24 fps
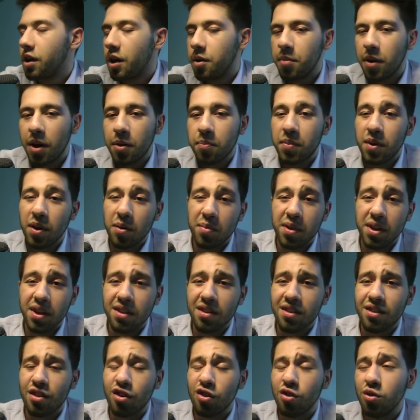It might be a
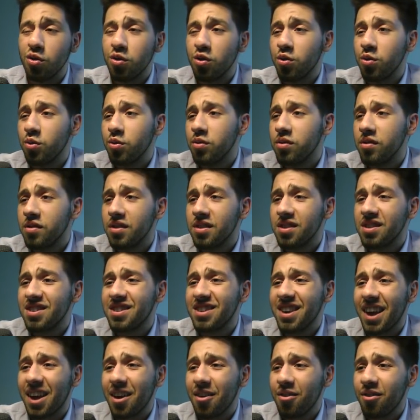bit too
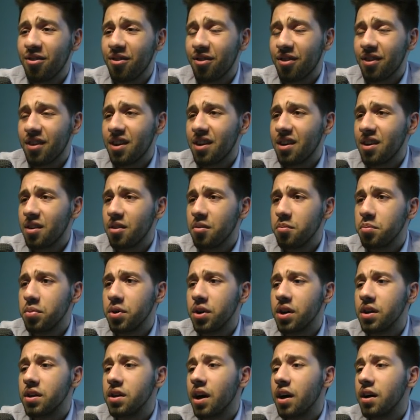safe,
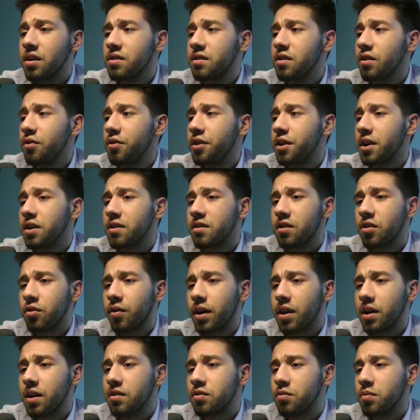but I still think it's
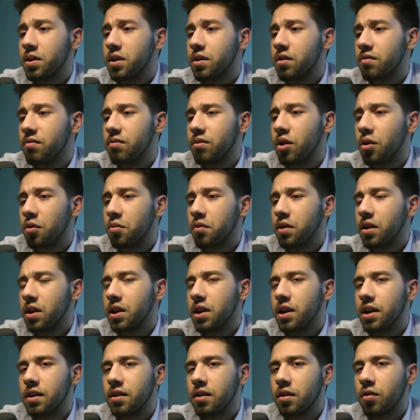correct, as we don't
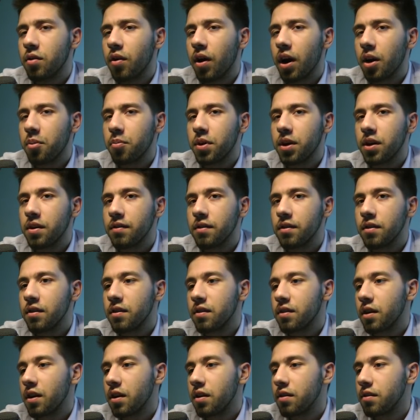really need the crack pings in
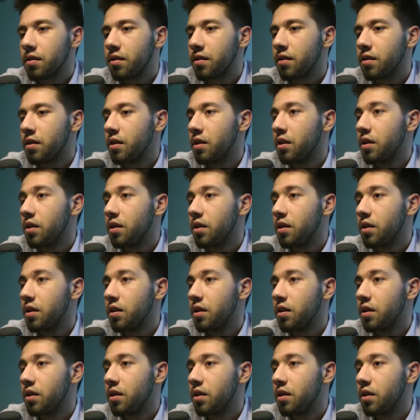this case.